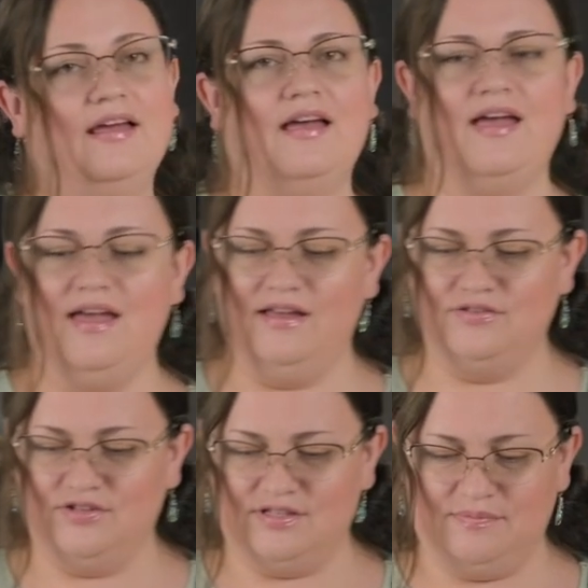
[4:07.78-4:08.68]

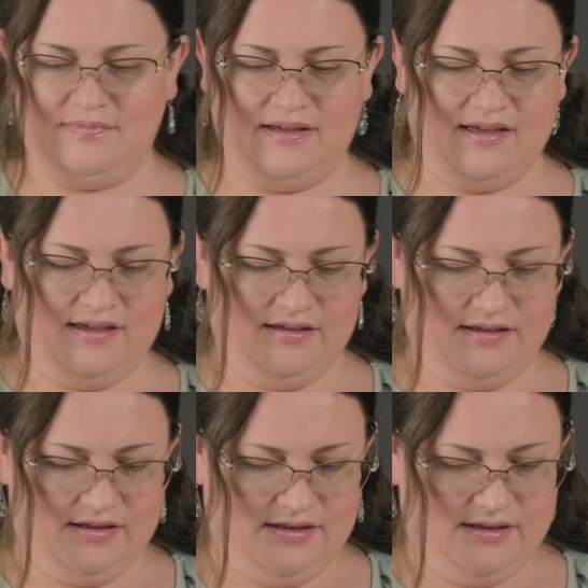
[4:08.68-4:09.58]
And just my
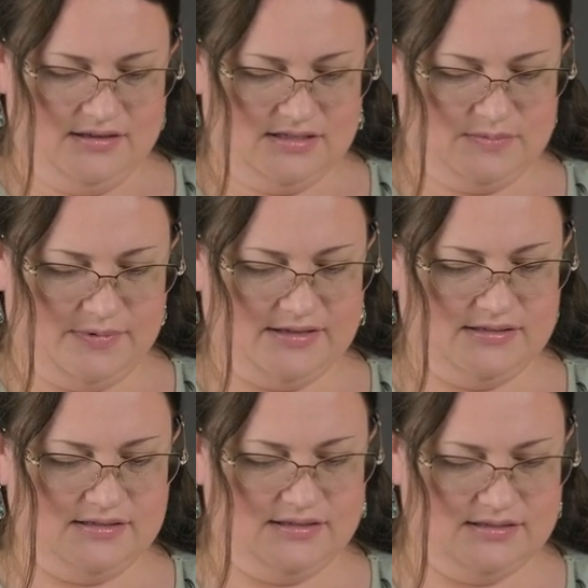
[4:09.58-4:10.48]

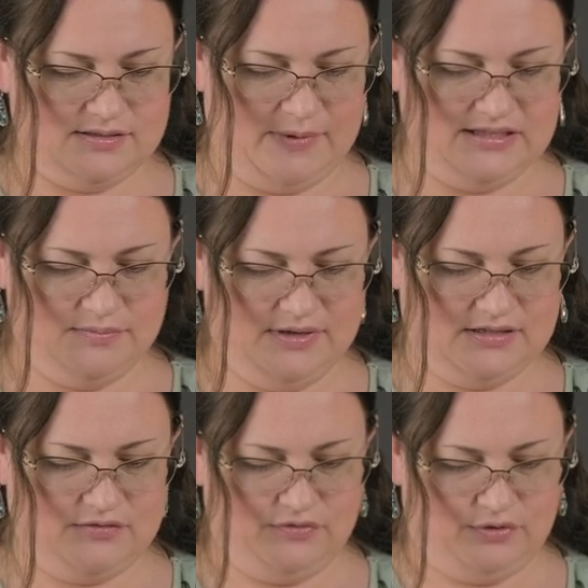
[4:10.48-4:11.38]
spice
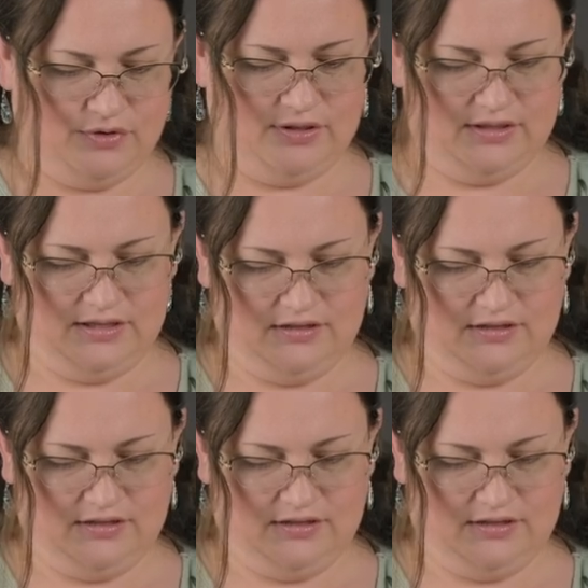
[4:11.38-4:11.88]
mix for the